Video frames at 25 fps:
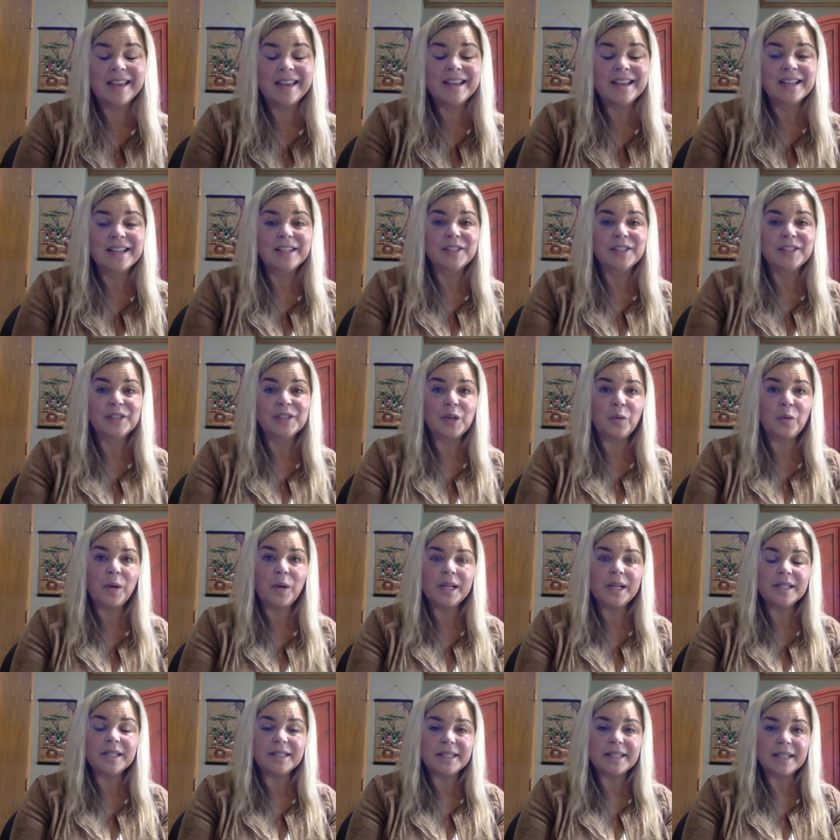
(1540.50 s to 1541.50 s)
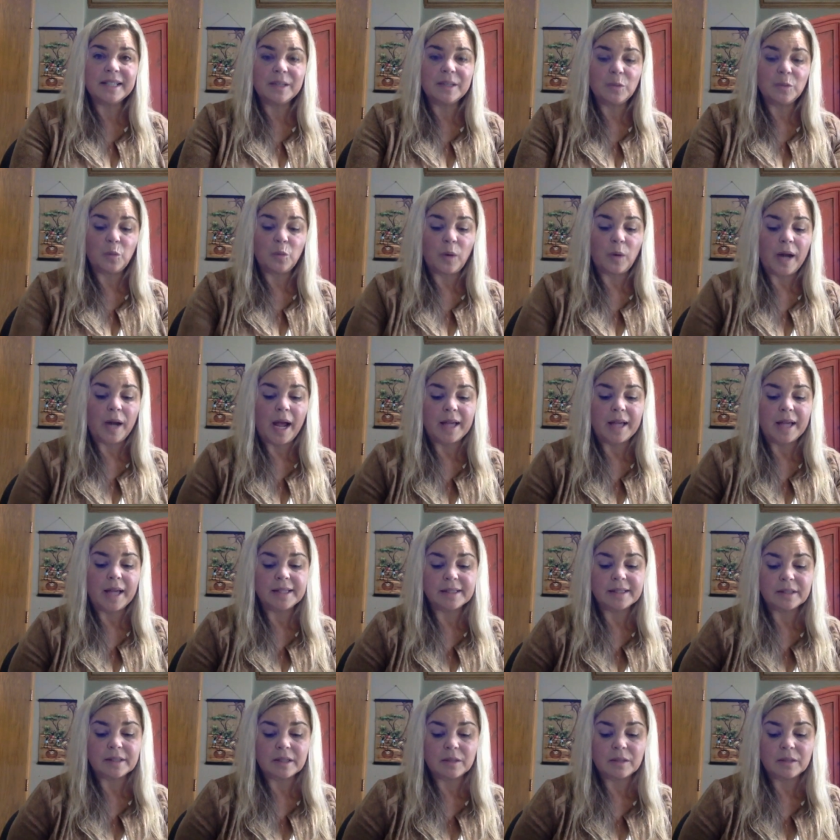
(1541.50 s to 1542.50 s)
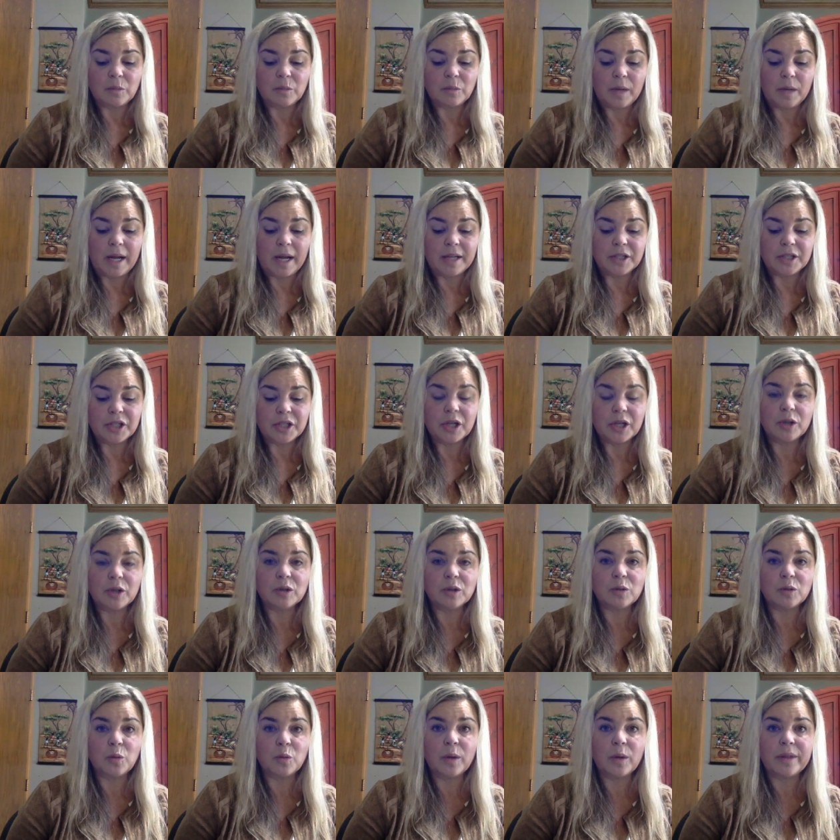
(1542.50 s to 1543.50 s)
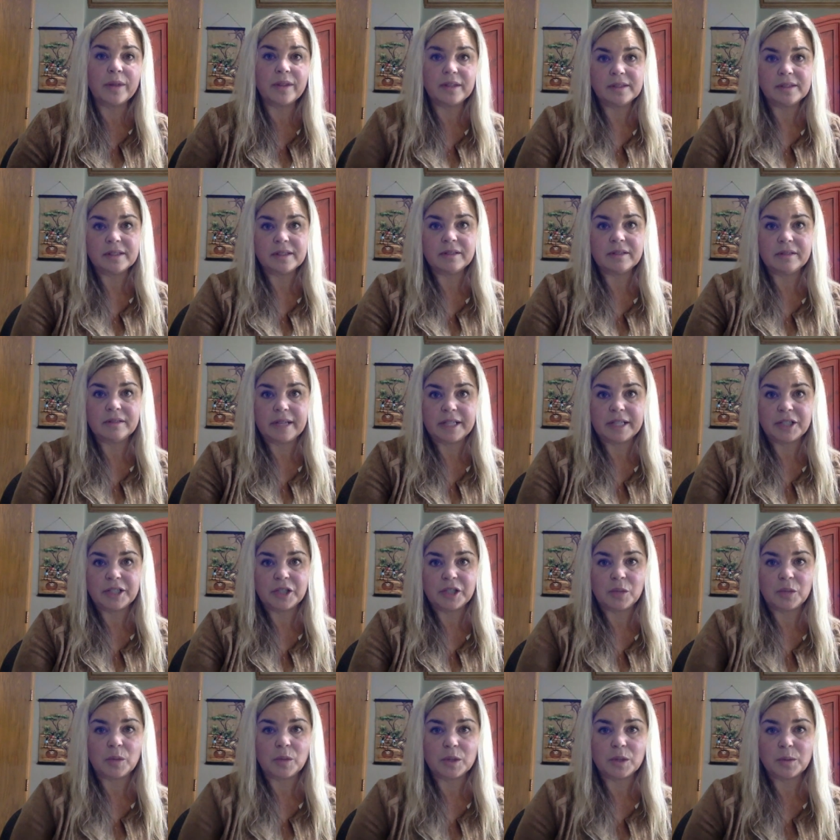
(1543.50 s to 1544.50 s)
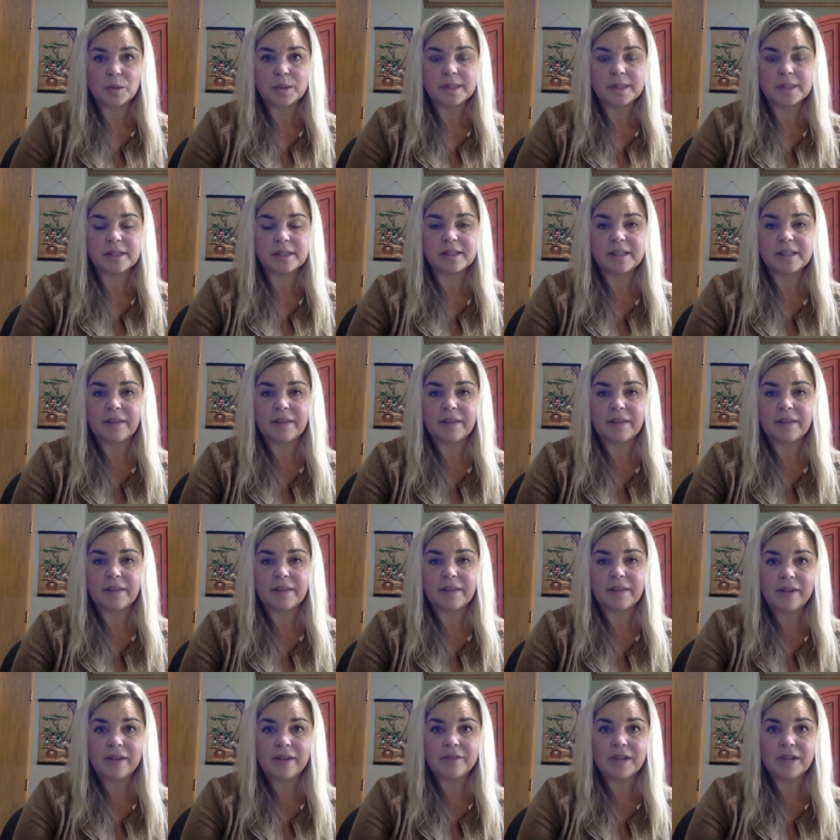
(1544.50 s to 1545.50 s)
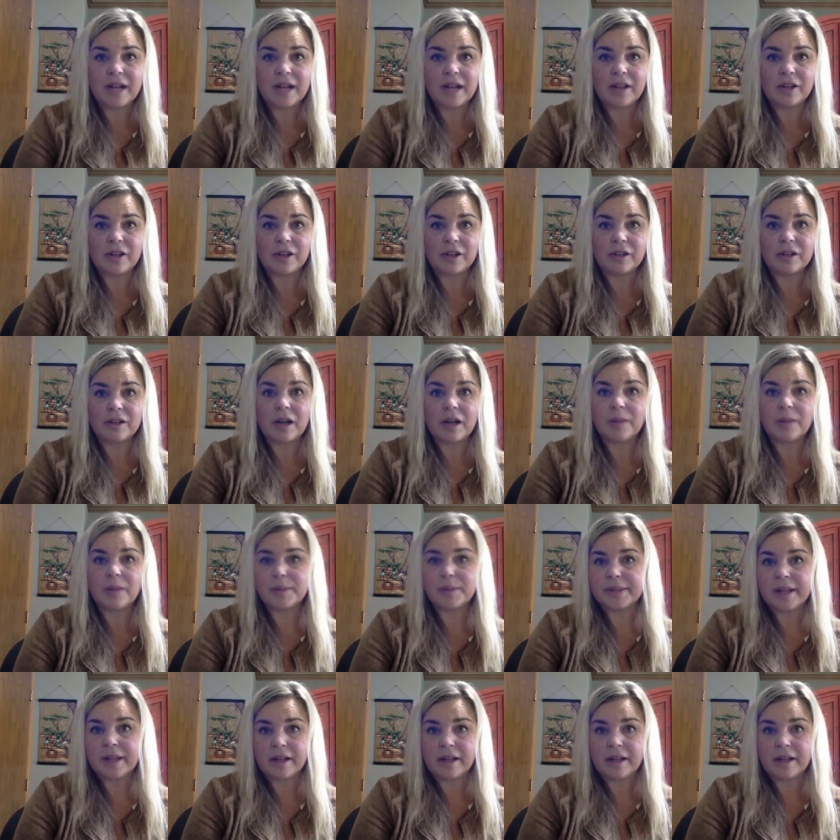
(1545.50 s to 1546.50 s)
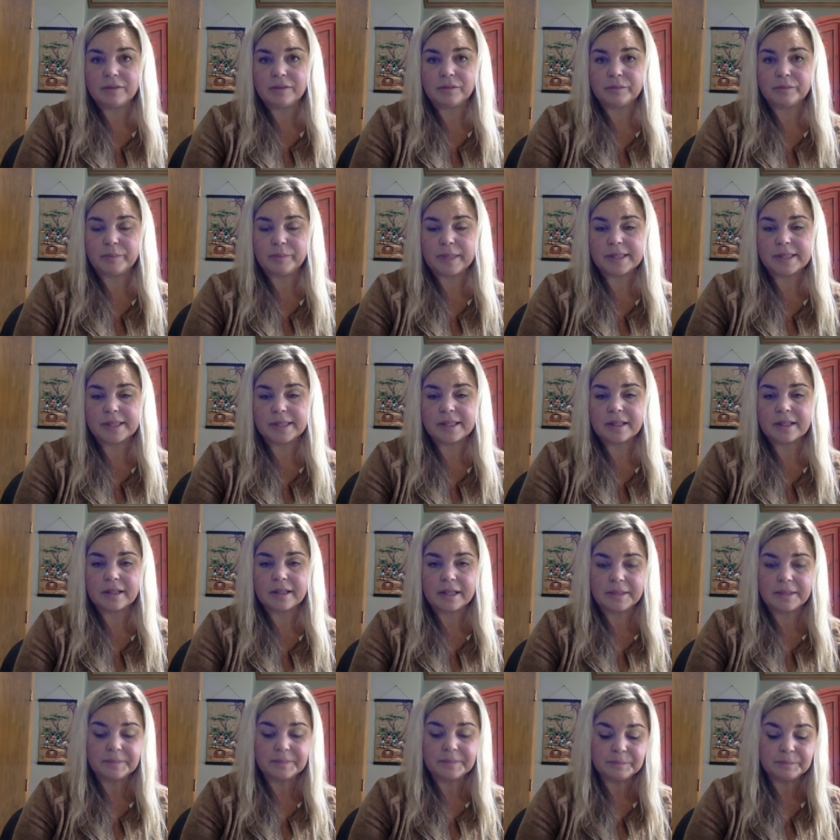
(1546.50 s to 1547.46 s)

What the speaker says: So what it did when I chose with installation, which was a $75 upsell, basically,